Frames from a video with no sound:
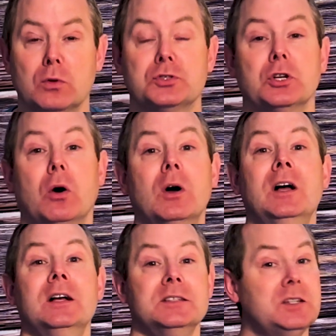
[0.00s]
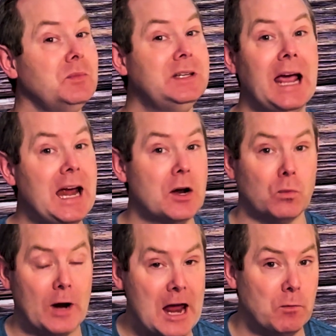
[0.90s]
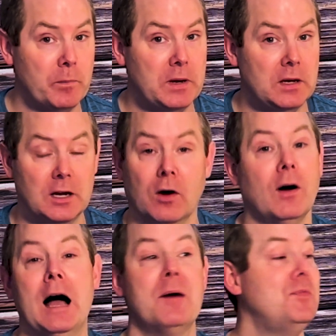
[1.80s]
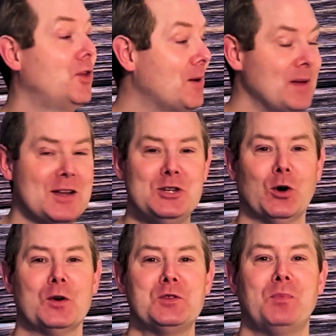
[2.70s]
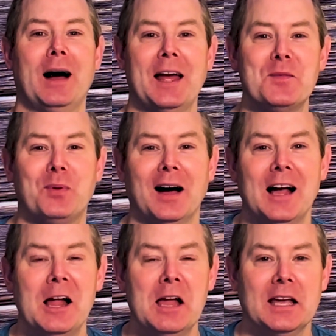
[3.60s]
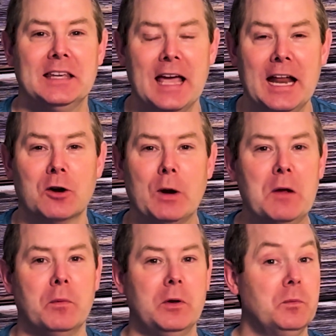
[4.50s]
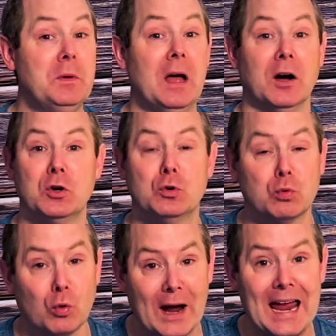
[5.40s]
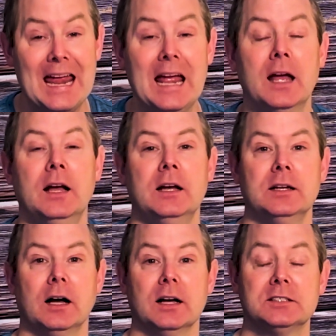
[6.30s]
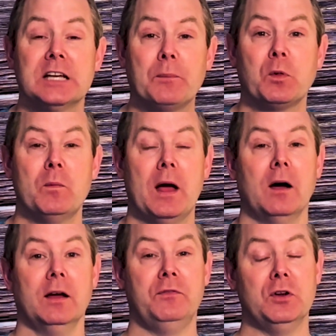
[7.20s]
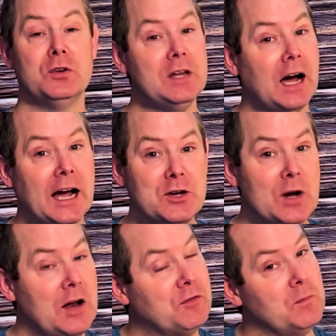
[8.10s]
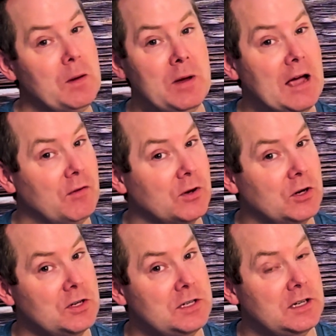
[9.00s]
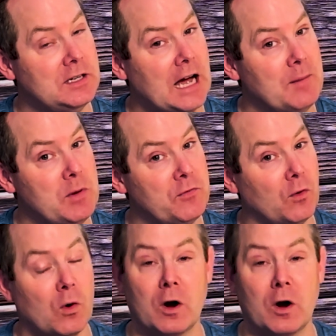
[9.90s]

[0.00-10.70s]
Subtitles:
So some Gatorade would be, I'm not endorsed by it, but Gatorade would be a great supplement if you're dehydrated from maybe having a good time before, or